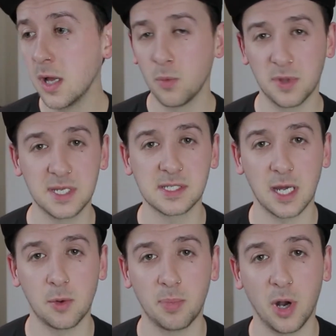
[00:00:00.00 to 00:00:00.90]
with
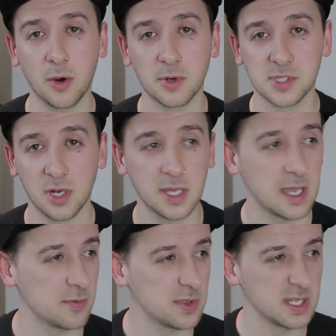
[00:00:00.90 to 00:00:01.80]
Easttown Pirates, I like
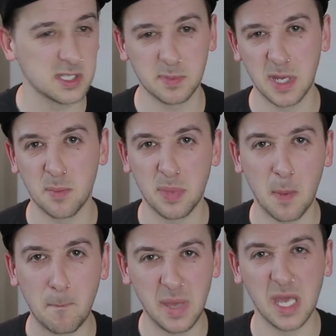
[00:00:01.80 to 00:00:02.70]
everything to be a bit
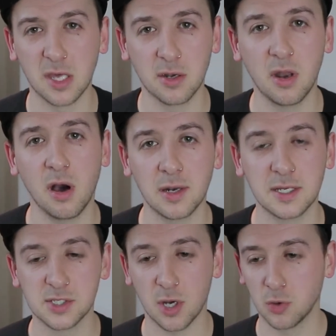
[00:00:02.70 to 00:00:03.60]
big and gnarly,
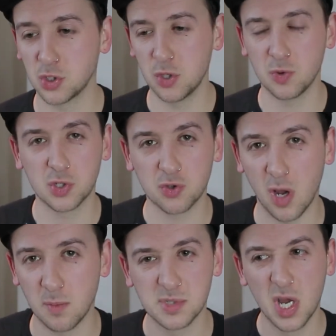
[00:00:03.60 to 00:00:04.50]
so I'll tune the
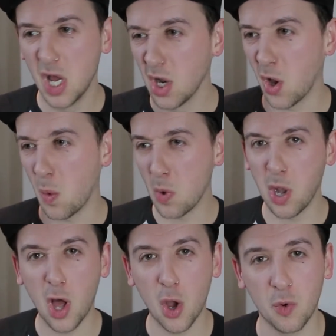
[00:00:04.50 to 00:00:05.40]
drums like
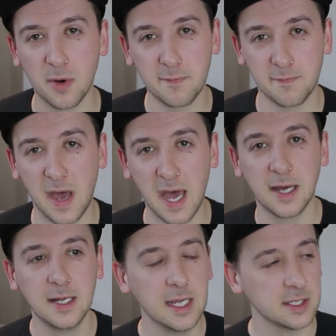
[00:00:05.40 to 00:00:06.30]
low and fat,
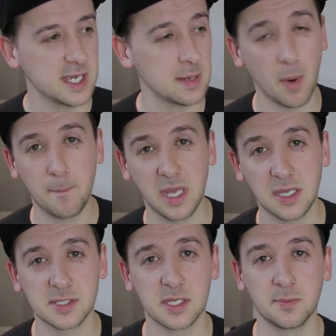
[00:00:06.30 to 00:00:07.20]
take my bigger
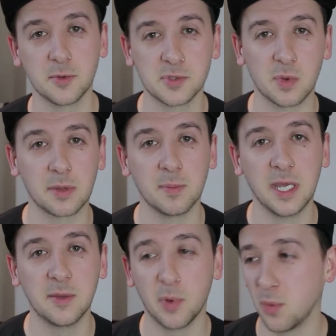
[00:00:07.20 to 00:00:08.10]
cymbals with
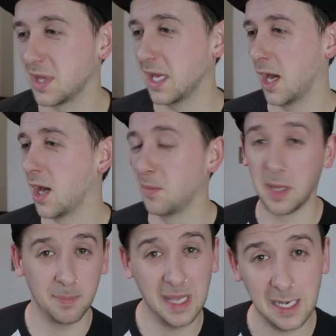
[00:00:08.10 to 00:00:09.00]
me. But with
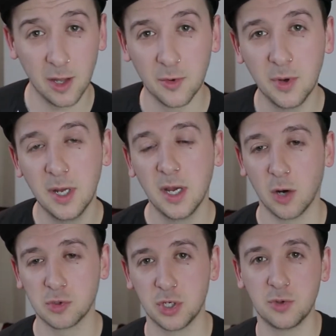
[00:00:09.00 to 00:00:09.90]
Impilo, I'll
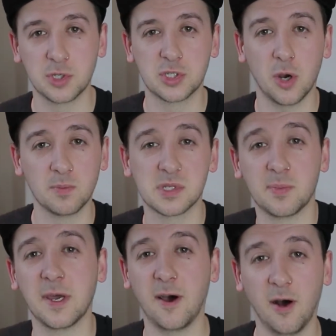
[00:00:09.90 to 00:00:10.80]
tune the toms a
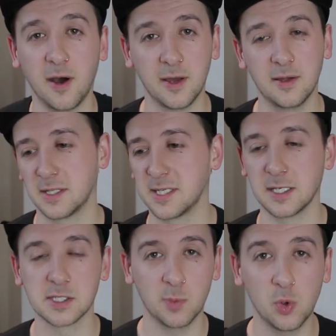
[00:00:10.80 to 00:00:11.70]
bit higher and
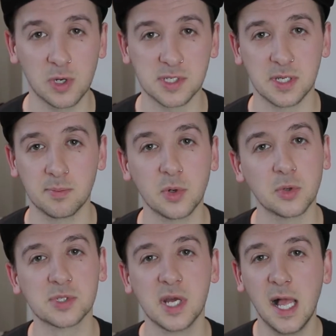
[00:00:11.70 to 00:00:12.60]
take smaller
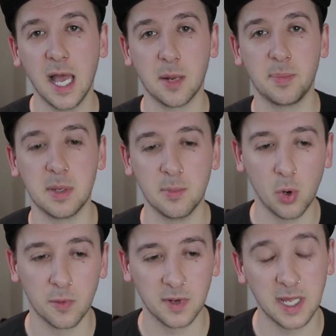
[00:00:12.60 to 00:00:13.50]
cymbals and a bit more
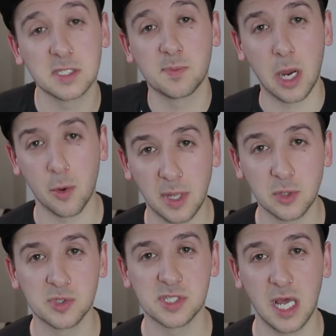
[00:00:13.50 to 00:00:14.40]
of an experimental
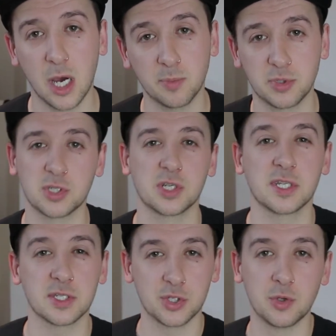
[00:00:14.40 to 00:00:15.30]
setup just because
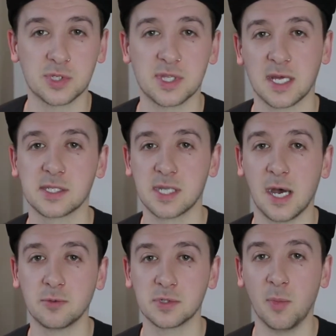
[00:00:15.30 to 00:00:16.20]
it suits that
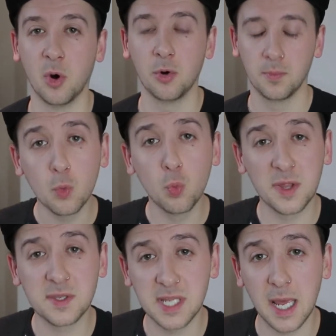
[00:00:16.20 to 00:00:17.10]
sound more.
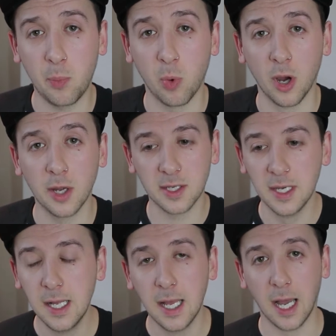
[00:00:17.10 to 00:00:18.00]
With depth work,
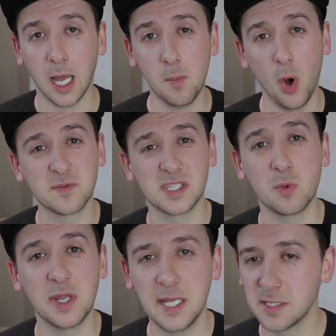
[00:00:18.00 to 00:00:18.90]
obviously
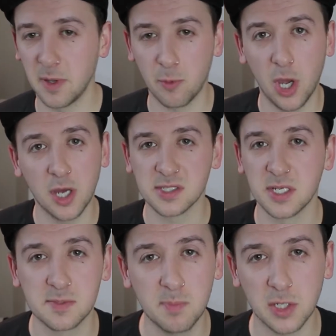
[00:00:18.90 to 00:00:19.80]
we need to be rehearsing
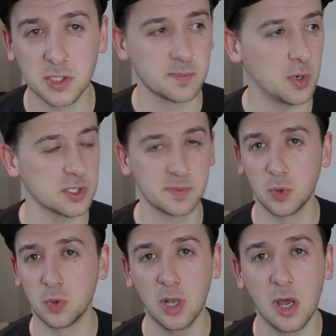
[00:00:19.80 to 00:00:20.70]
as much as possible,
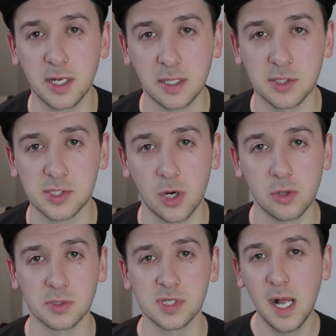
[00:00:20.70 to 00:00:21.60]
learning the
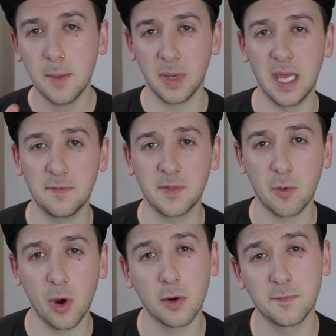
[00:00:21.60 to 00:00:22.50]
songs, but if
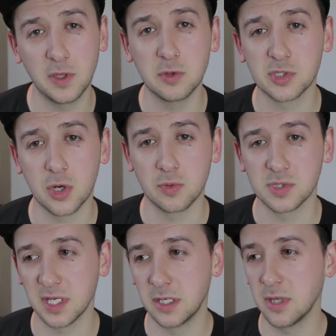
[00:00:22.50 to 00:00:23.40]
there are a few songs
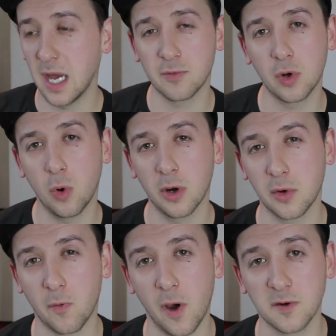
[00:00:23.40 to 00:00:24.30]
that you haven't quite
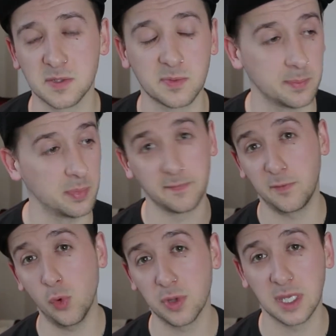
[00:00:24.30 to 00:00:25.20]
grasped
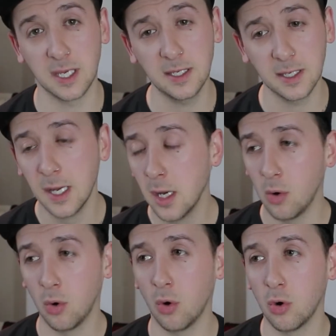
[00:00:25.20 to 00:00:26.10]
before the gig
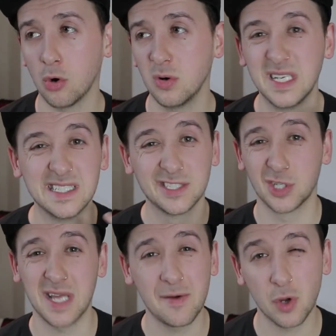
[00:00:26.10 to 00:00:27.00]
or
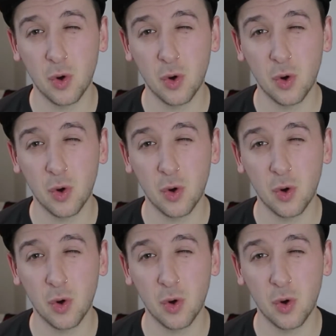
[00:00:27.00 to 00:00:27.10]
just haven't